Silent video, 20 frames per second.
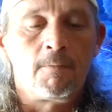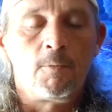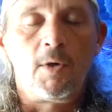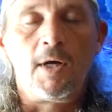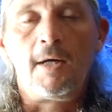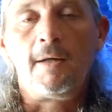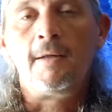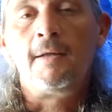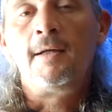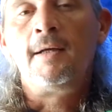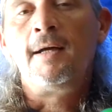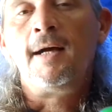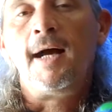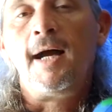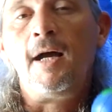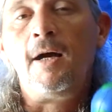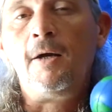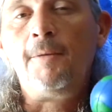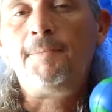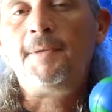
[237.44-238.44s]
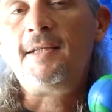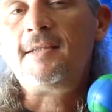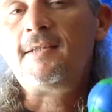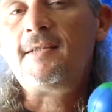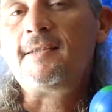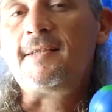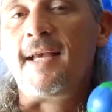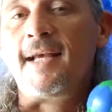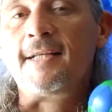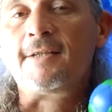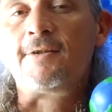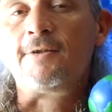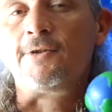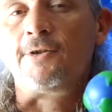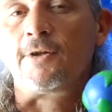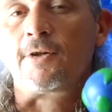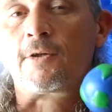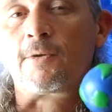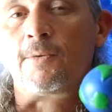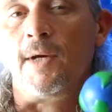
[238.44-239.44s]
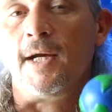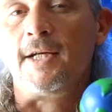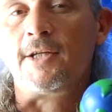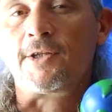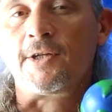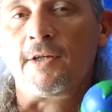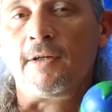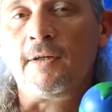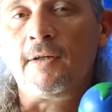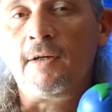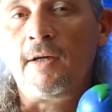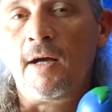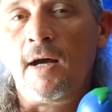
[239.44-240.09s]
Well, I hope this has answered your question